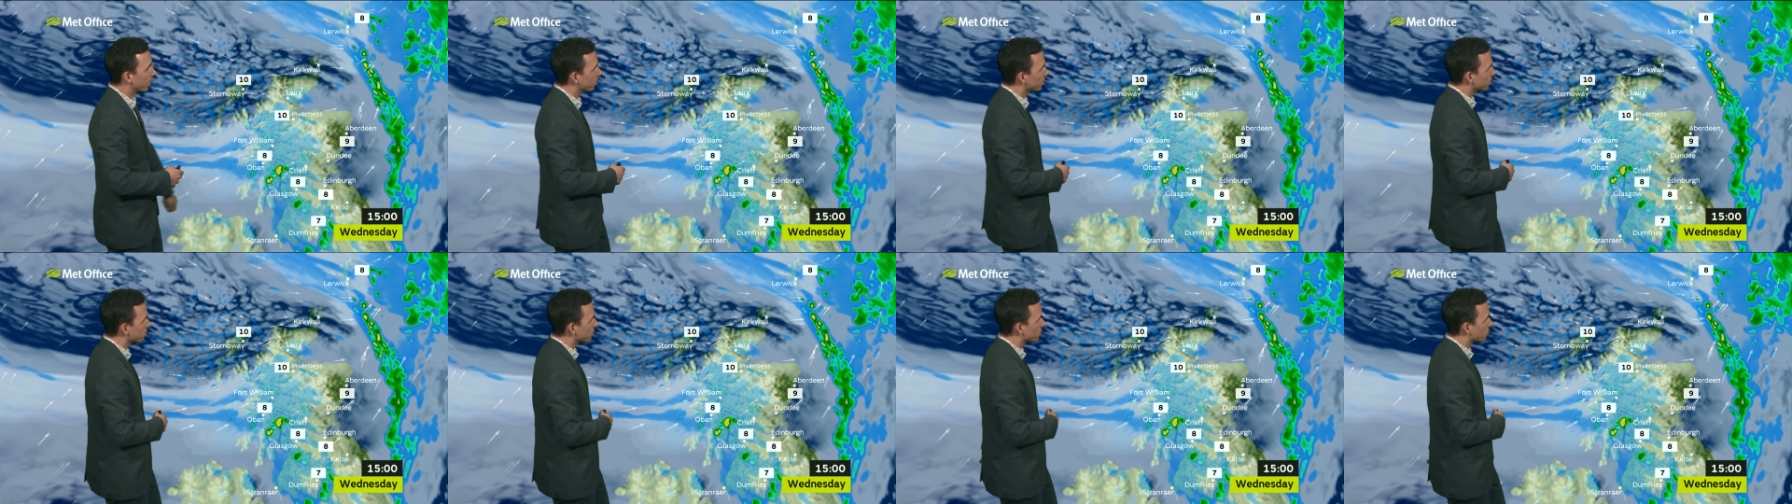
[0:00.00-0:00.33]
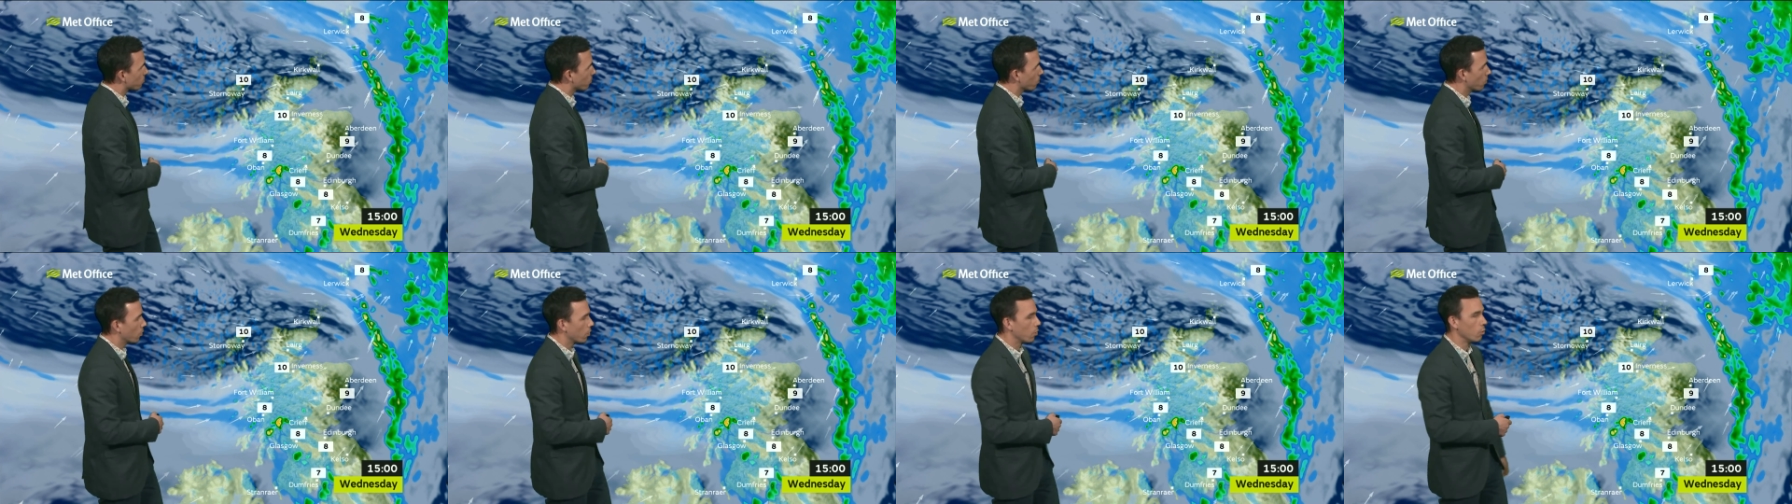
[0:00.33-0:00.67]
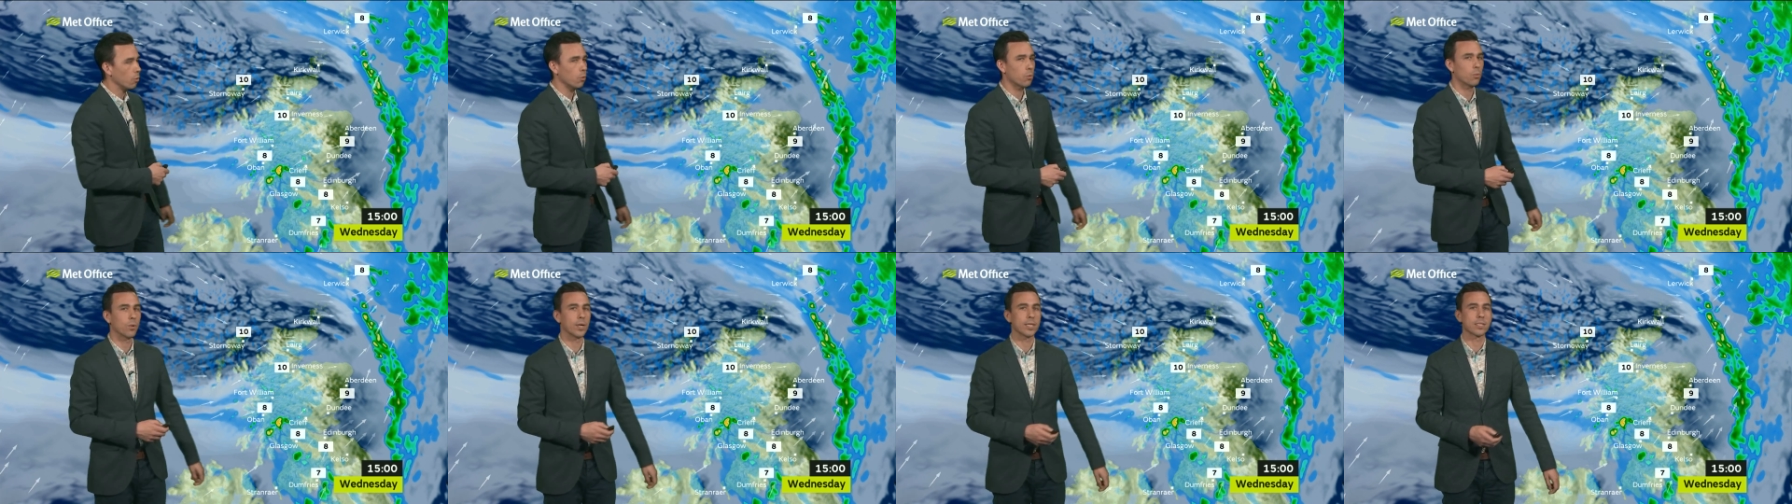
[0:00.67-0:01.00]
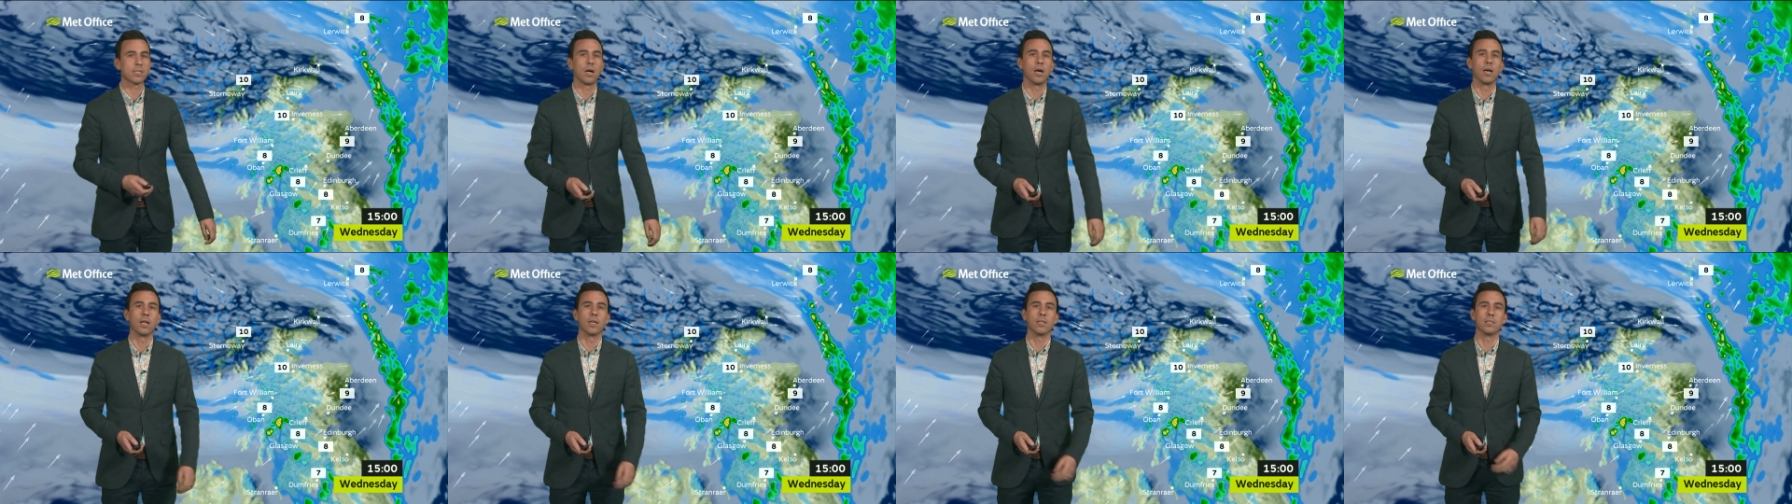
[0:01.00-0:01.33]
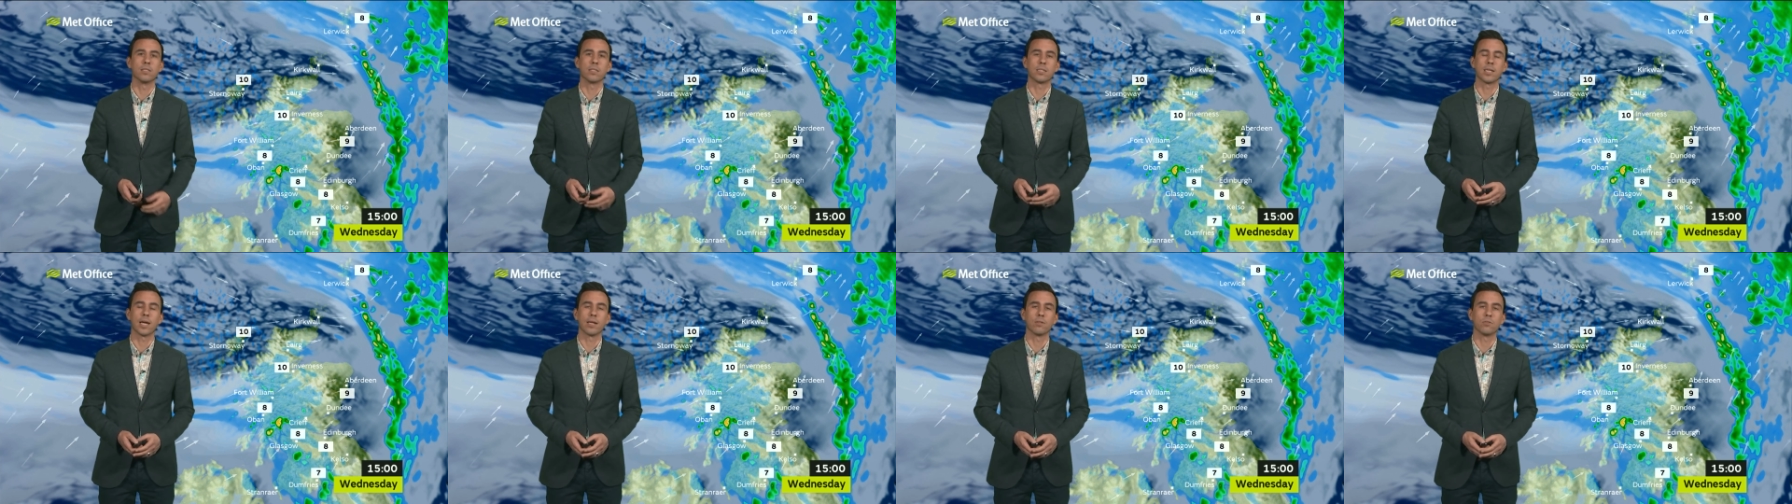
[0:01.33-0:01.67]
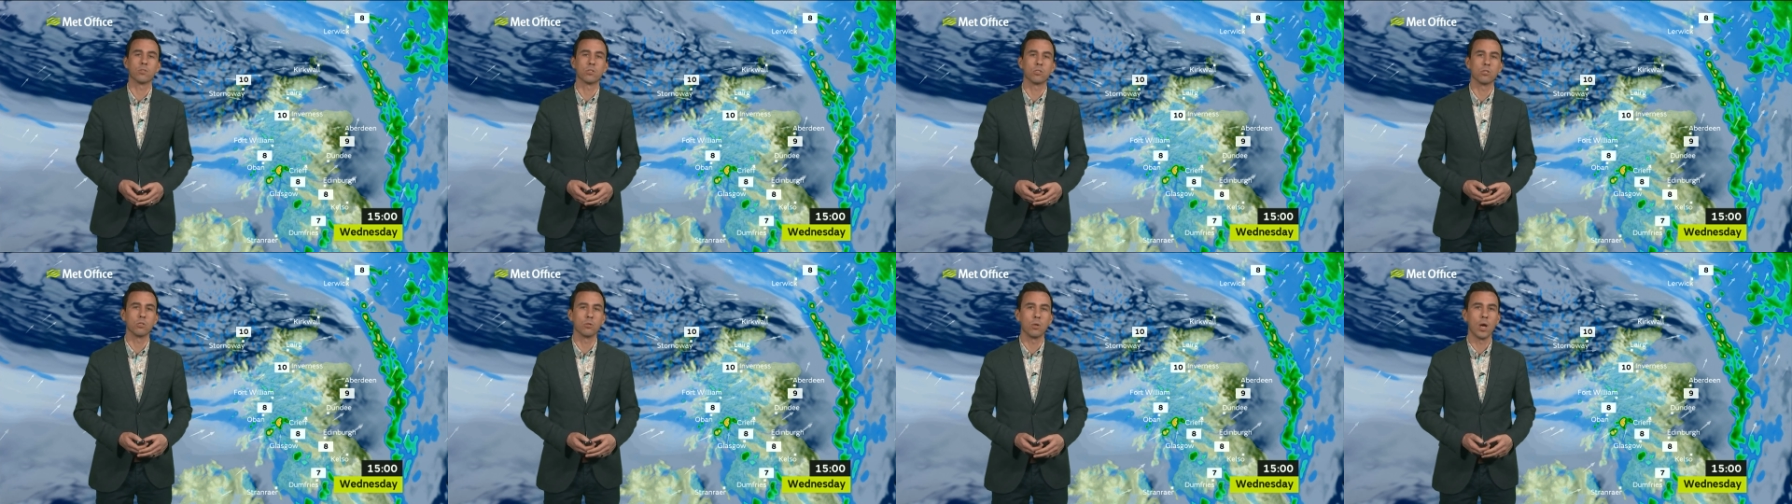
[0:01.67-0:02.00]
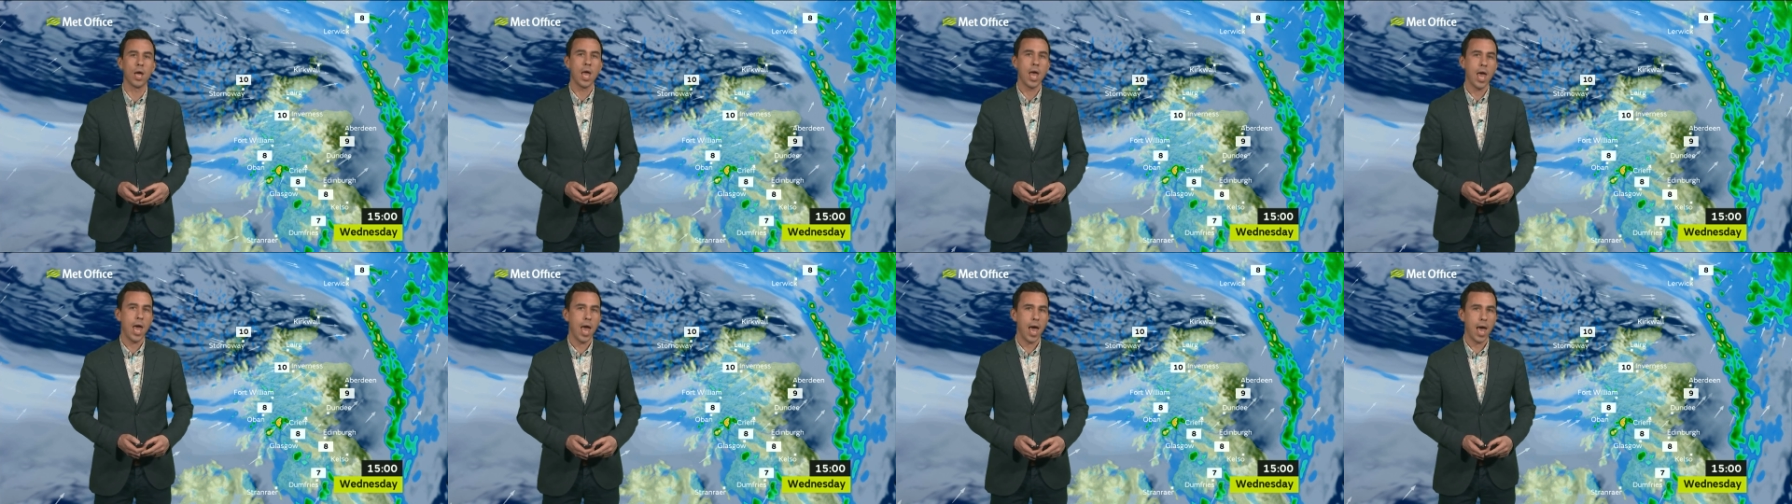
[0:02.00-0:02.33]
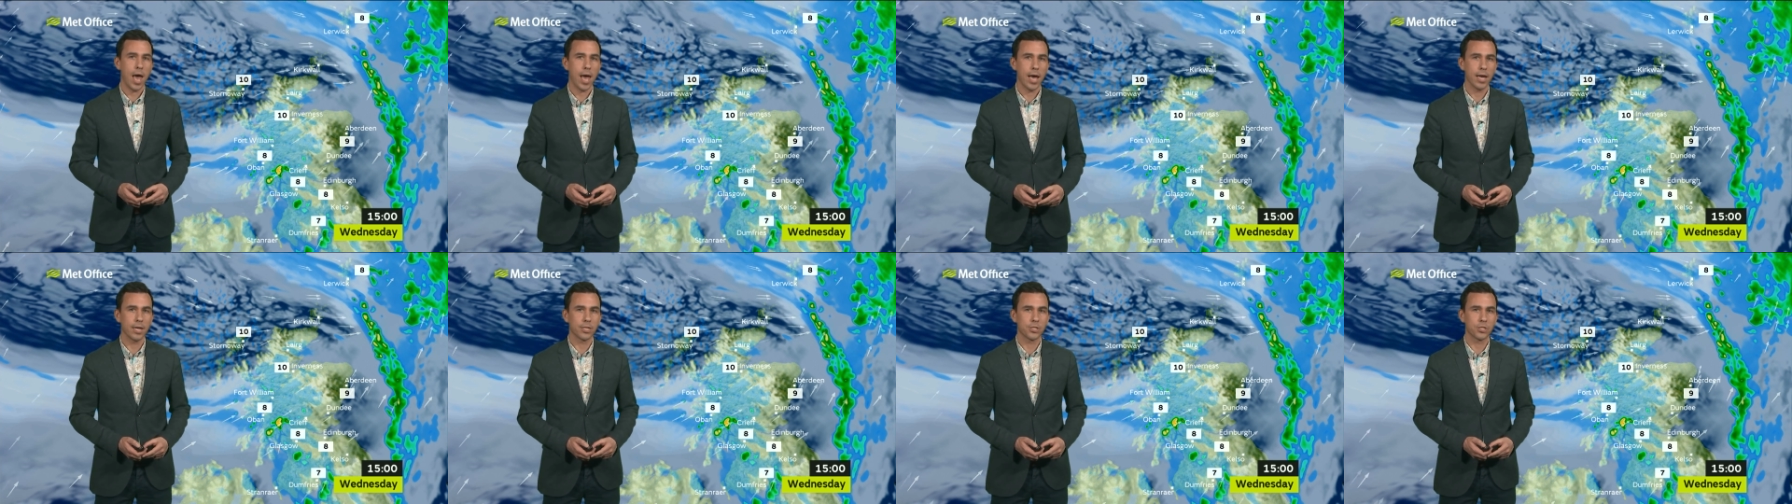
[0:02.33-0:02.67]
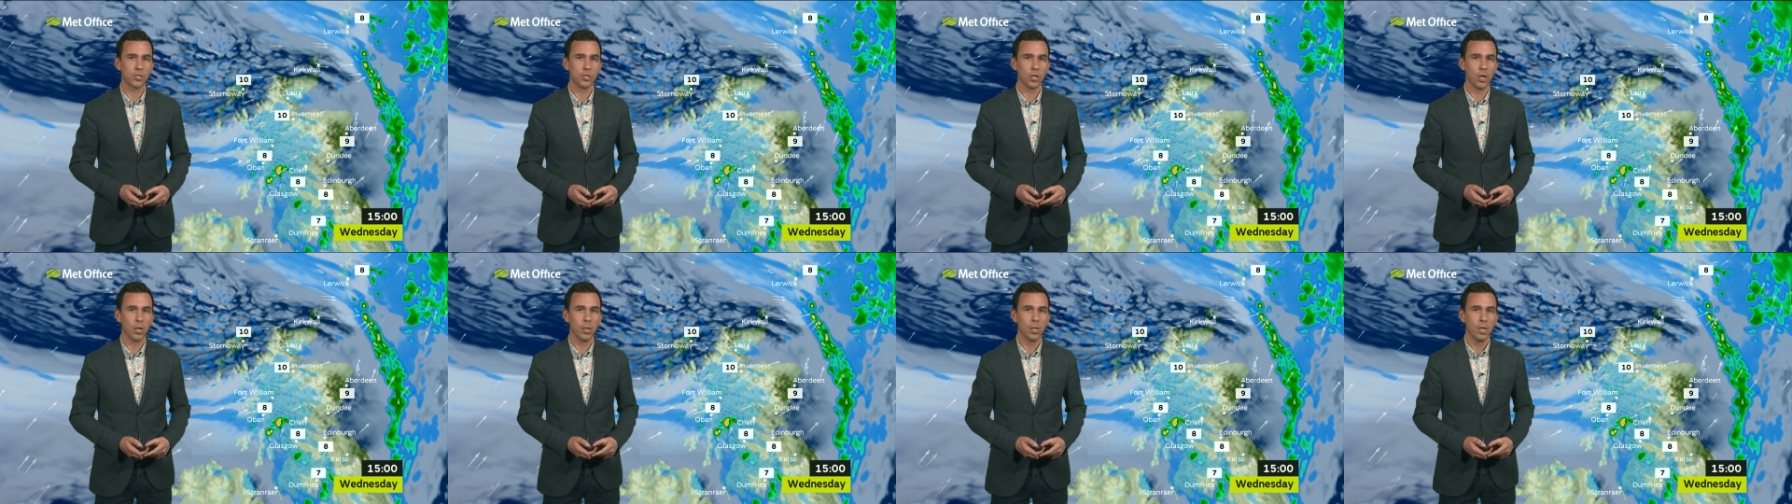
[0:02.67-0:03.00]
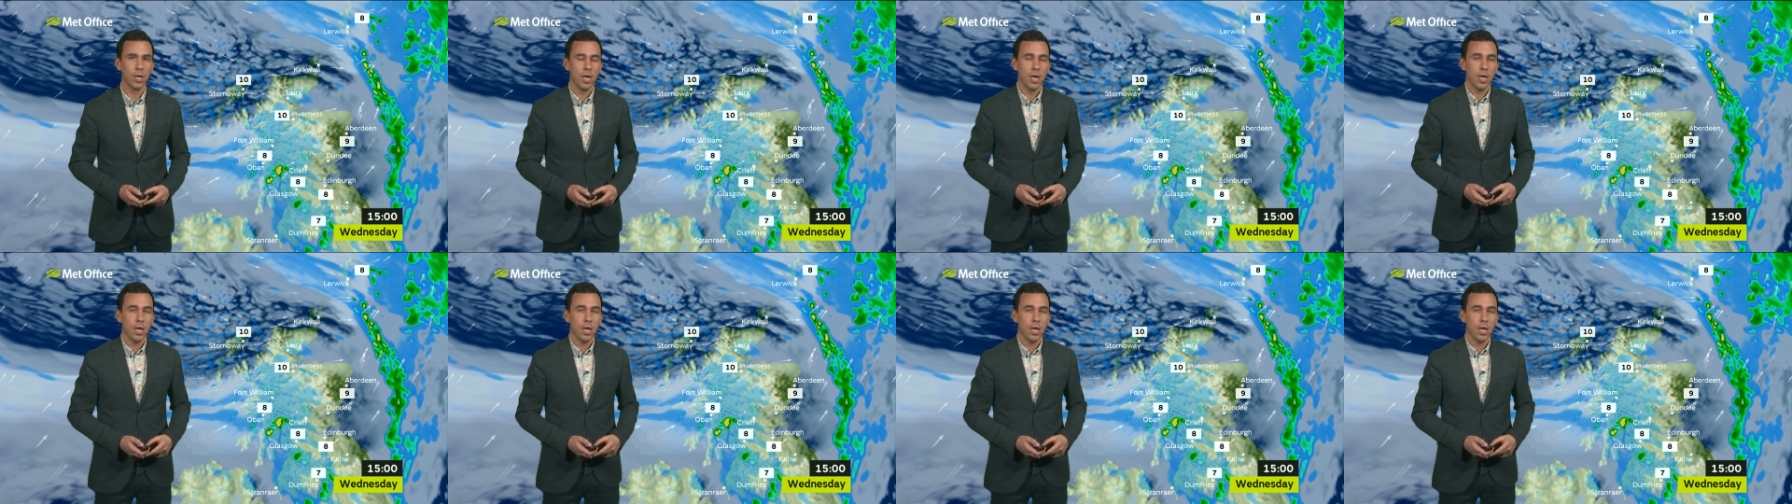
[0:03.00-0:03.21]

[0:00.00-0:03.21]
hills from the Northwest Highlands down to Ayrshire.